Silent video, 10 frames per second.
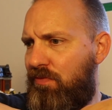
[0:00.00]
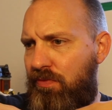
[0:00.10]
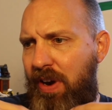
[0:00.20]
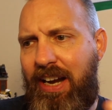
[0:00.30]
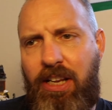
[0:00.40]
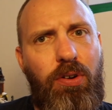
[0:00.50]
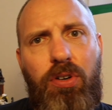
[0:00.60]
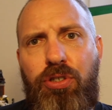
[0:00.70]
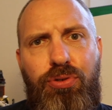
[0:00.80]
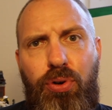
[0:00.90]

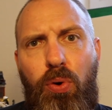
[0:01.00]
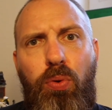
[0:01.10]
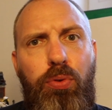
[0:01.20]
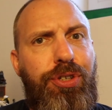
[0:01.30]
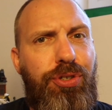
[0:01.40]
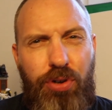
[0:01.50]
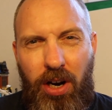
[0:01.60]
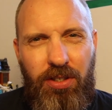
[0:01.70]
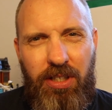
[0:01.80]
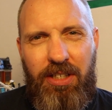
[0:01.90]
radio-controlled
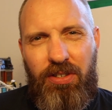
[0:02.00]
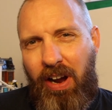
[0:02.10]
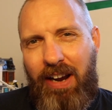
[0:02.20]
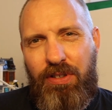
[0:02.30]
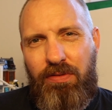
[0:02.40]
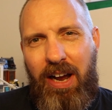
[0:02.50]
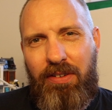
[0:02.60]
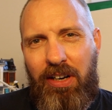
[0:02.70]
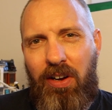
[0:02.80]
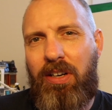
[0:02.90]
trucks that drives
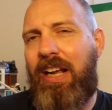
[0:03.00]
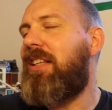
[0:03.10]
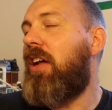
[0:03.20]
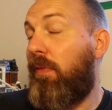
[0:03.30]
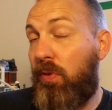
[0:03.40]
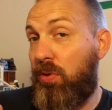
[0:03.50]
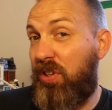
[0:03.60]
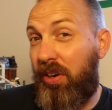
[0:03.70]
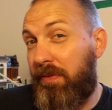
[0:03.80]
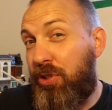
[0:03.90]
around a lot, and of course a
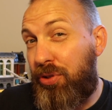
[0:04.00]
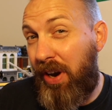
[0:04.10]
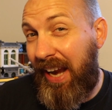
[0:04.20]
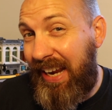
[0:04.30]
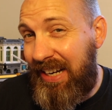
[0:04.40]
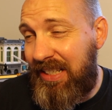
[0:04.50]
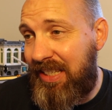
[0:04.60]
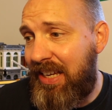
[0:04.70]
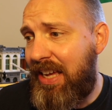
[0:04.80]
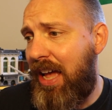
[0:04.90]
lot of
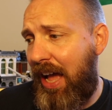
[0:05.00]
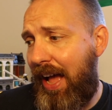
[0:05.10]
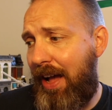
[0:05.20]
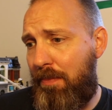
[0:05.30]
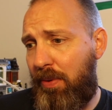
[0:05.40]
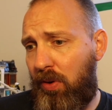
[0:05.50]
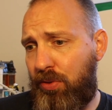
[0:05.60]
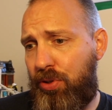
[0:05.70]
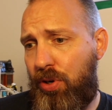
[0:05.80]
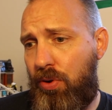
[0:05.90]
trains, but
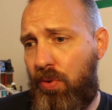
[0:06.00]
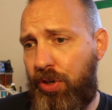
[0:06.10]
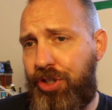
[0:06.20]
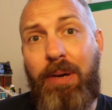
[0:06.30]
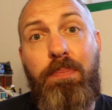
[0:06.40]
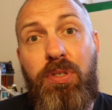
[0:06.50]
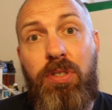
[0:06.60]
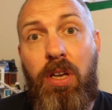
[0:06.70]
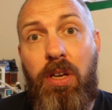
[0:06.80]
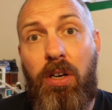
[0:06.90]
also
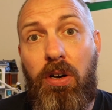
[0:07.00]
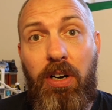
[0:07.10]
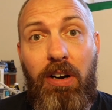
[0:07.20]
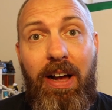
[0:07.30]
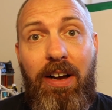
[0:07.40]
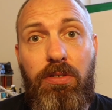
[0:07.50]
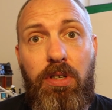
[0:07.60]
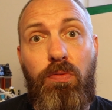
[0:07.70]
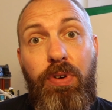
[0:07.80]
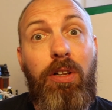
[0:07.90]
ships going around,
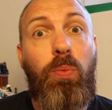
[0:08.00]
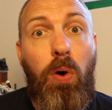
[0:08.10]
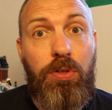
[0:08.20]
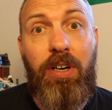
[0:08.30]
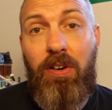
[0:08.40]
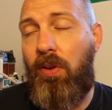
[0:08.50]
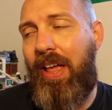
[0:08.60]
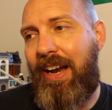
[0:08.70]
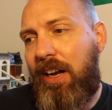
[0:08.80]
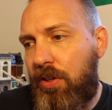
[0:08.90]
real water and all
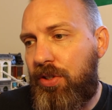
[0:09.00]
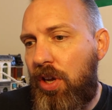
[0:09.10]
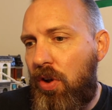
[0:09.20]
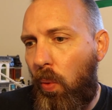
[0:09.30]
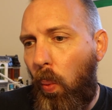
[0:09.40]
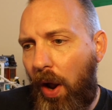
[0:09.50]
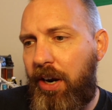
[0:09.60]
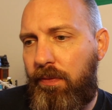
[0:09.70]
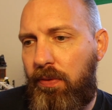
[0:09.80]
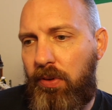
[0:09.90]
that. It looks
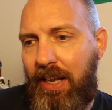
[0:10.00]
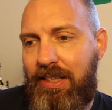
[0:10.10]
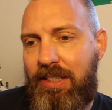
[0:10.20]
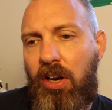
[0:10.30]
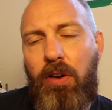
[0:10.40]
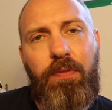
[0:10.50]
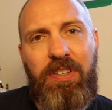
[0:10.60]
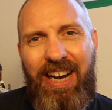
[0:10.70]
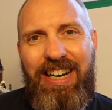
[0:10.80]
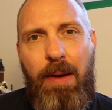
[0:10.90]
wonderful and there's a lot of
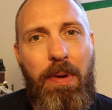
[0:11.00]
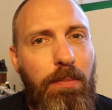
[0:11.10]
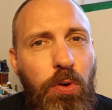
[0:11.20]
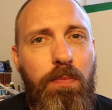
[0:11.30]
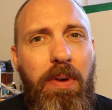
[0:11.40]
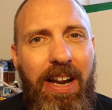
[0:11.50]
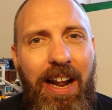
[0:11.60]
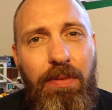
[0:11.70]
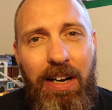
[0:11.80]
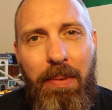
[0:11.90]
dynamic movement and
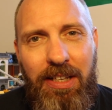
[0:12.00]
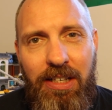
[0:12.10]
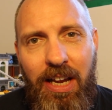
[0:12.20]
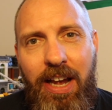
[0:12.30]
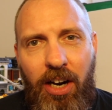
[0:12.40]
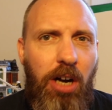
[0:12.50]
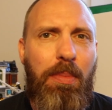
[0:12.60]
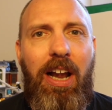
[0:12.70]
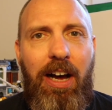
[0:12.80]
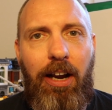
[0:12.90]
that really makes it come
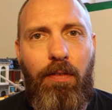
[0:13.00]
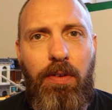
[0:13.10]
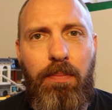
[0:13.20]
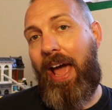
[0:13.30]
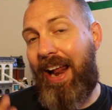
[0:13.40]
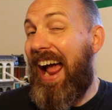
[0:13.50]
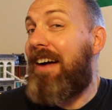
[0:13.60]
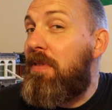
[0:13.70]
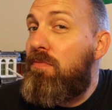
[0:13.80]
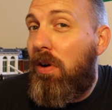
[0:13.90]
alive. And I
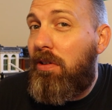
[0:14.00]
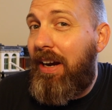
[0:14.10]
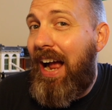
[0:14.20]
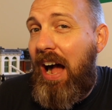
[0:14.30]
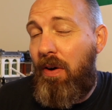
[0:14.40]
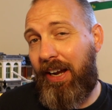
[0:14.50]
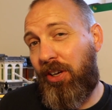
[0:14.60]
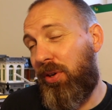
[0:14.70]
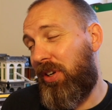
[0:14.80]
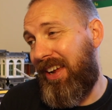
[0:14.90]
have been wondering how I
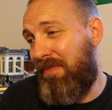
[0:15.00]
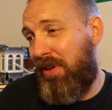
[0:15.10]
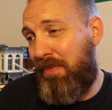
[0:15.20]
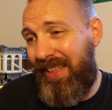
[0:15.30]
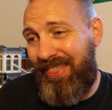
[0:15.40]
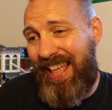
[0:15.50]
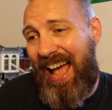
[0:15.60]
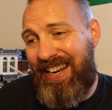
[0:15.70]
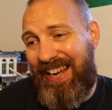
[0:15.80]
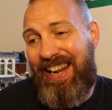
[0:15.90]
could implement
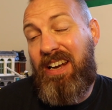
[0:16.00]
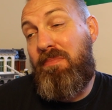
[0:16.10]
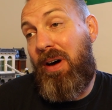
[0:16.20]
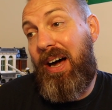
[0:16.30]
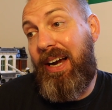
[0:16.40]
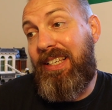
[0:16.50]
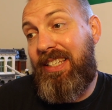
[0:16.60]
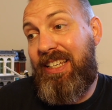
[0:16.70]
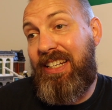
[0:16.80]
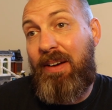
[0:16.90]
that in my
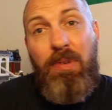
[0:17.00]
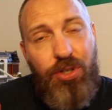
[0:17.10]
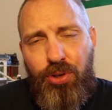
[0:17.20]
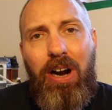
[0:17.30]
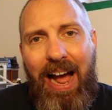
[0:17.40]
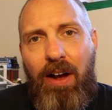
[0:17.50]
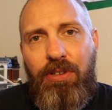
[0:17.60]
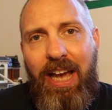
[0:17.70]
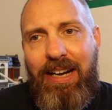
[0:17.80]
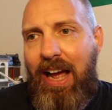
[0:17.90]
city. I'm not sure how
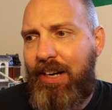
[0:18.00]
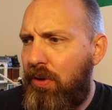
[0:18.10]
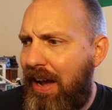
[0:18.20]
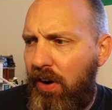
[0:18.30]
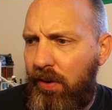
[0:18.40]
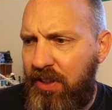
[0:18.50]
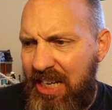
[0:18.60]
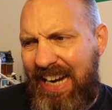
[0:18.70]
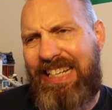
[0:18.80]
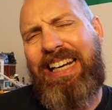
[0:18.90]
yet. I do have a lot of
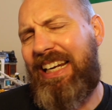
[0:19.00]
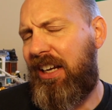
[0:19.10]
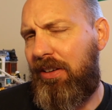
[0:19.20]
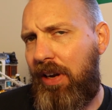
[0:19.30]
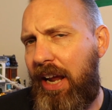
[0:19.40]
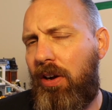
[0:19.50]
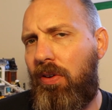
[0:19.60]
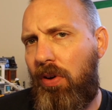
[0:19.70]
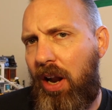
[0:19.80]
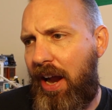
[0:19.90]
technical
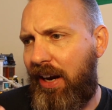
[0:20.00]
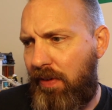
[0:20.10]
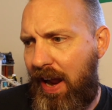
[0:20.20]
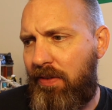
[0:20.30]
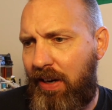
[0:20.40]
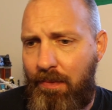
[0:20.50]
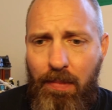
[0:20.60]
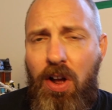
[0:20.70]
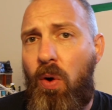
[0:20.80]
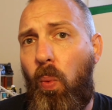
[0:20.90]
Lego lying around and I'm
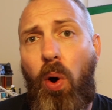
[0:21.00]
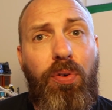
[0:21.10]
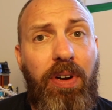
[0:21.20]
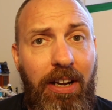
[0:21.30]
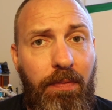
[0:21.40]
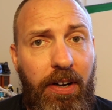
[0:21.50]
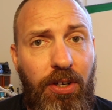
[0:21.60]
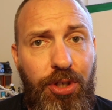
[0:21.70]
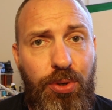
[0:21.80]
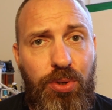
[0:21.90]
wondering if I
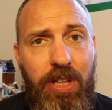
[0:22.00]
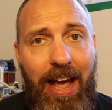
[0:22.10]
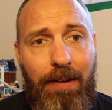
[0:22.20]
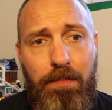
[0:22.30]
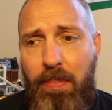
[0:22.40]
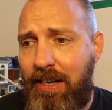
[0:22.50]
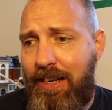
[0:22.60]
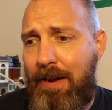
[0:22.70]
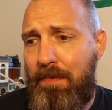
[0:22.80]
could use that. But